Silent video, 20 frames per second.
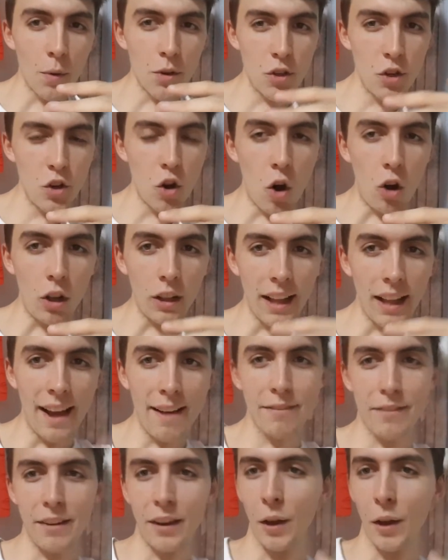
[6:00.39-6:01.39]
kind of
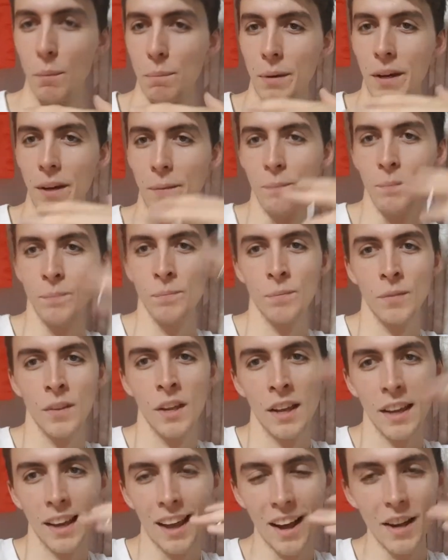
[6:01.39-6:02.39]
it's describing the
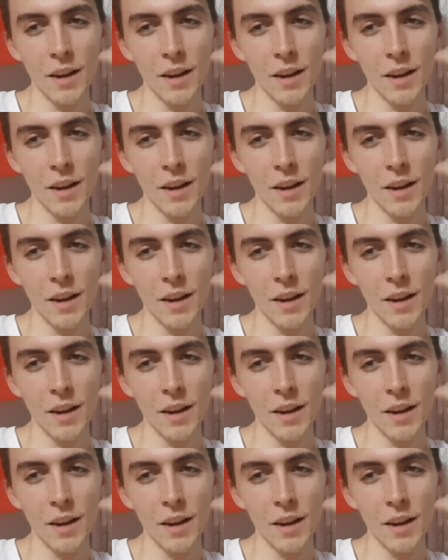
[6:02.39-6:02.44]
action of a